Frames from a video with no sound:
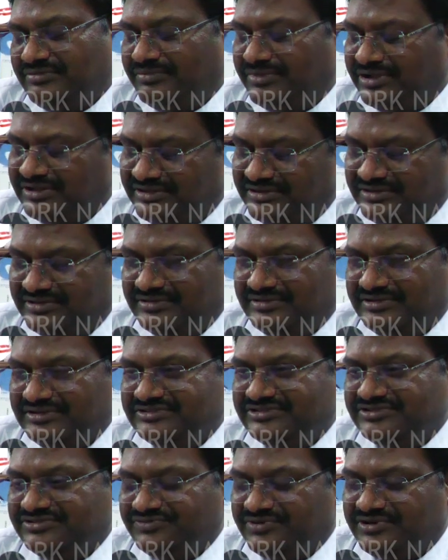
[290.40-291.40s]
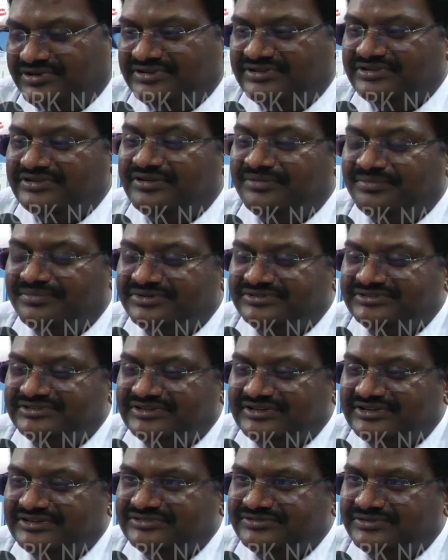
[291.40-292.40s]
month. This is what the number
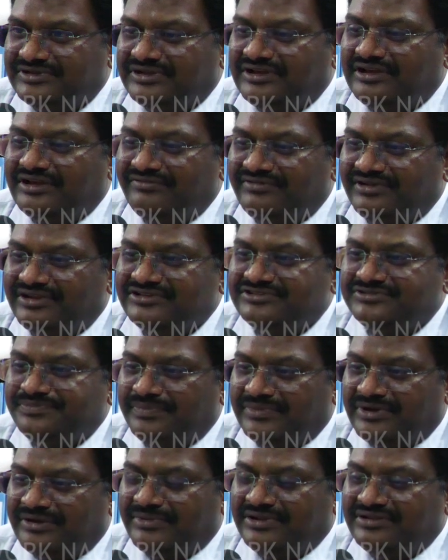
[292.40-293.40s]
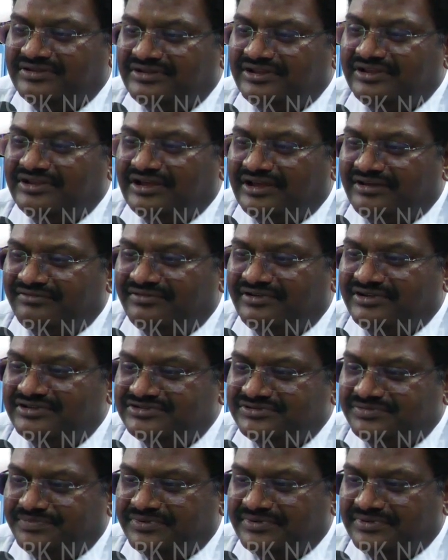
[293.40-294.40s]
said is average, a monthly
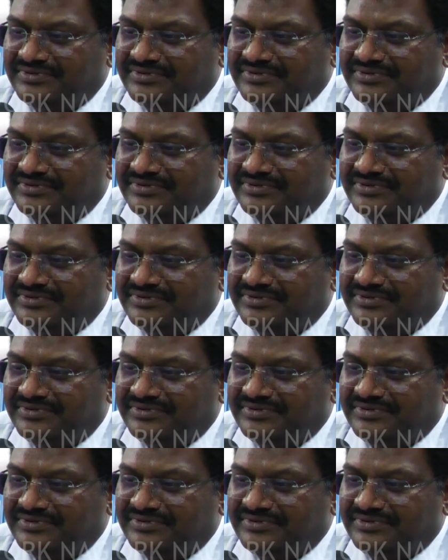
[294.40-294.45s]
average